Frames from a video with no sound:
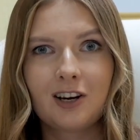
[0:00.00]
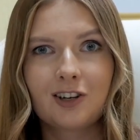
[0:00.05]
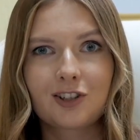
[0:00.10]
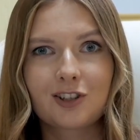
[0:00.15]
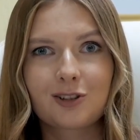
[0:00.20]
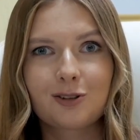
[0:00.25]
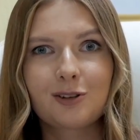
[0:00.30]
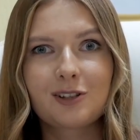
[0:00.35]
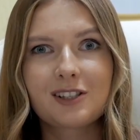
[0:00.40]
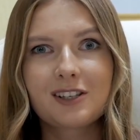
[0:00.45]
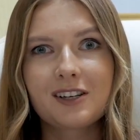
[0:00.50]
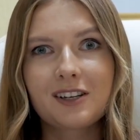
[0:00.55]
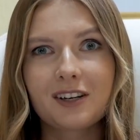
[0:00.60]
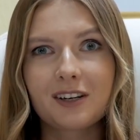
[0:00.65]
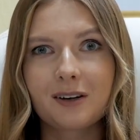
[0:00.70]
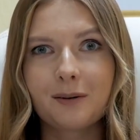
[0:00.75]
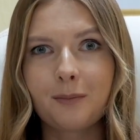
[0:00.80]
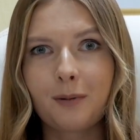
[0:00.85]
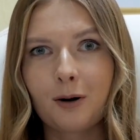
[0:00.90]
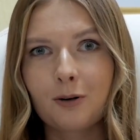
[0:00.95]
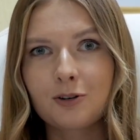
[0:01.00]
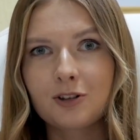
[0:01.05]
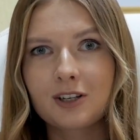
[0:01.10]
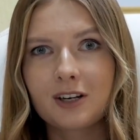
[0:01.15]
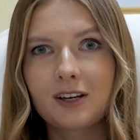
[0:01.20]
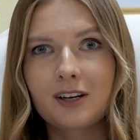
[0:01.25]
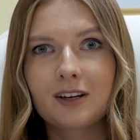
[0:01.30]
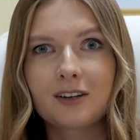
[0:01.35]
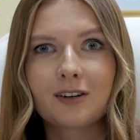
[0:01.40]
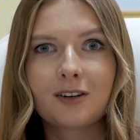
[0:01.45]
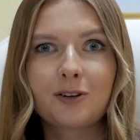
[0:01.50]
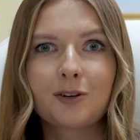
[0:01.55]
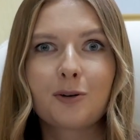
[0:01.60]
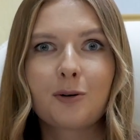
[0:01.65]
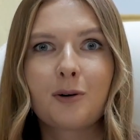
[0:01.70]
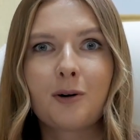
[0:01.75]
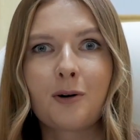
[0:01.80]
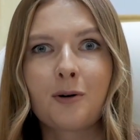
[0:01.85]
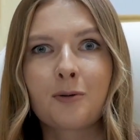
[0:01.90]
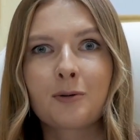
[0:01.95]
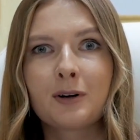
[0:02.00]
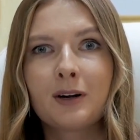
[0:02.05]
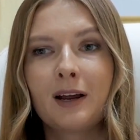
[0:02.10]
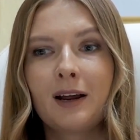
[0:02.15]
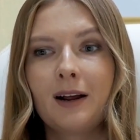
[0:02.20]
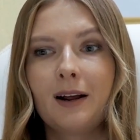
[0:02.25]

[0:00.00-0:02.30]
She's not thinking about taking a new loan.